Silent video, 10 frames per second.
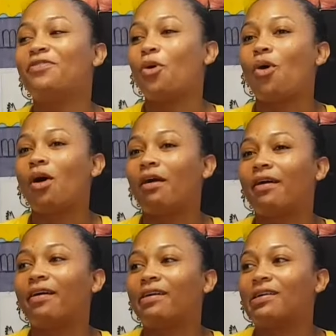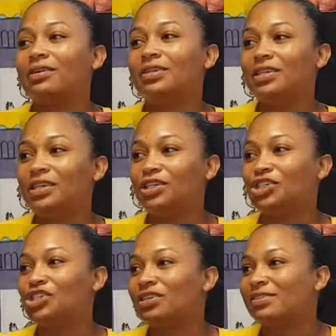for
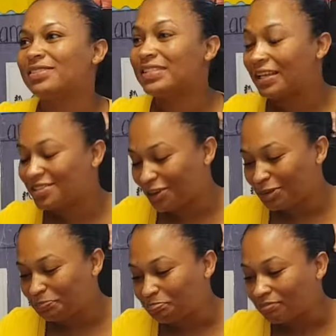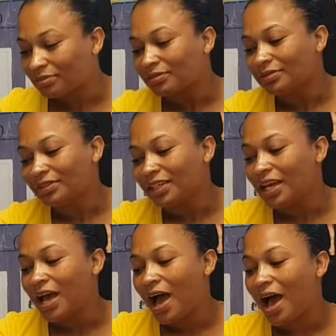each center,
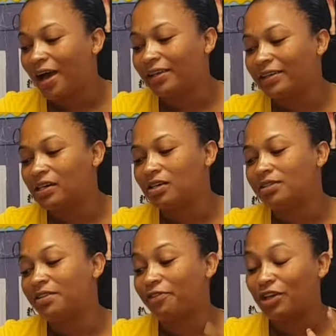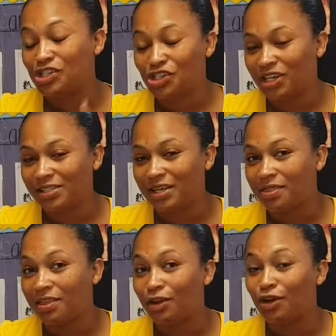and
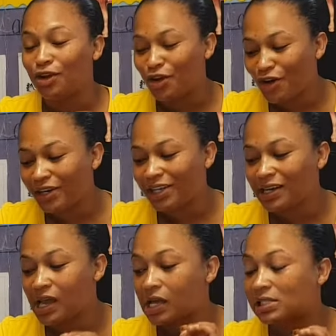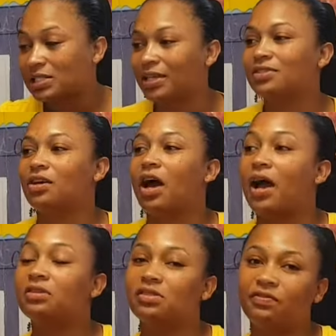differentiating the learning center
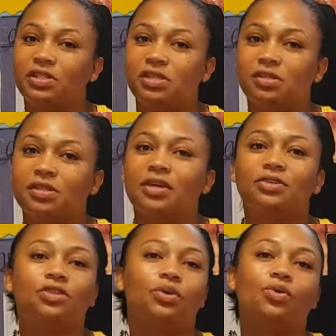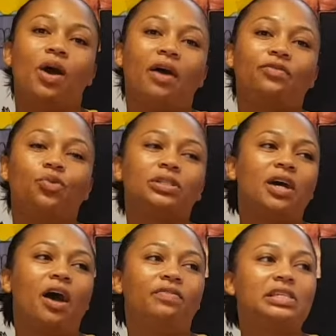activities. So you don't want
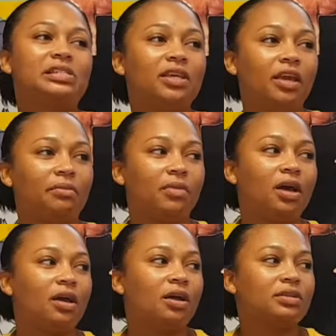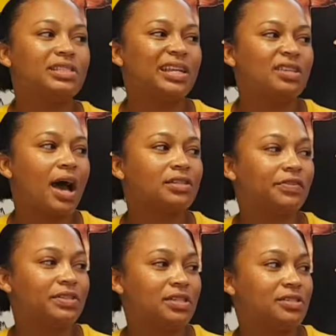to have the same center
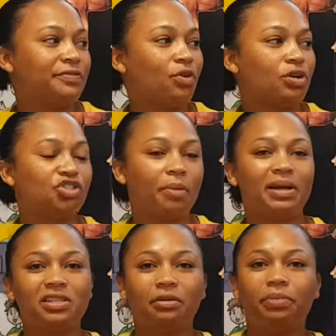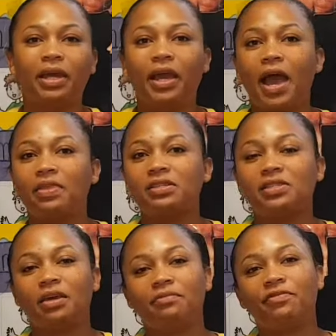activities for dramatic play and the
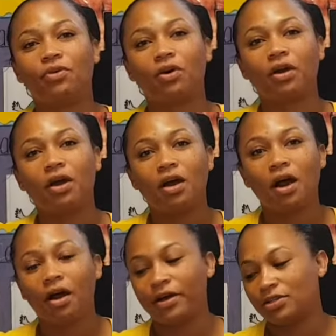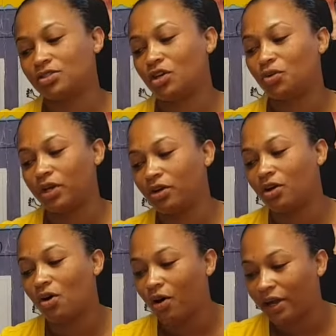same for art. So you know you're
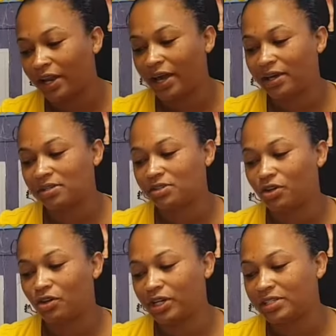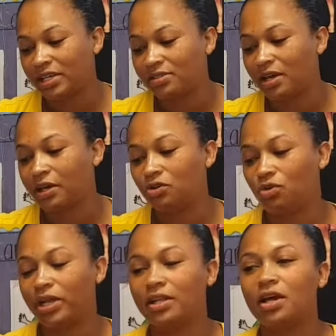going to organize your learning center and
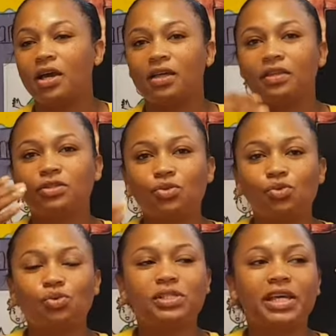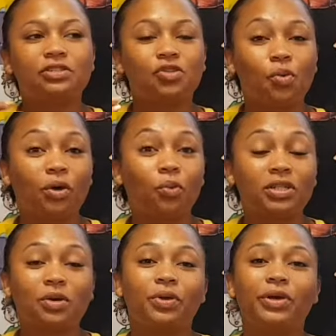know that the tools and so on,
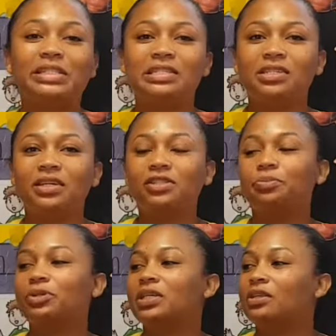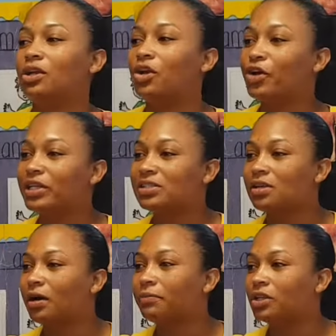what are we going to need to put in the
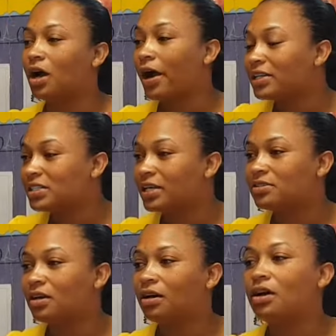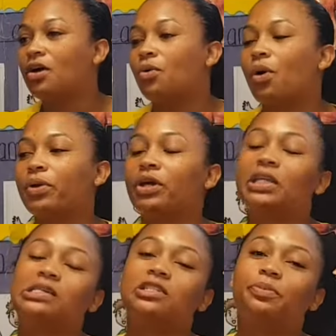the art center, what we're going
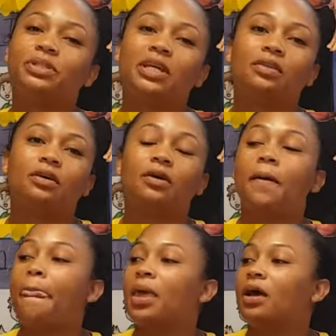to need to put in the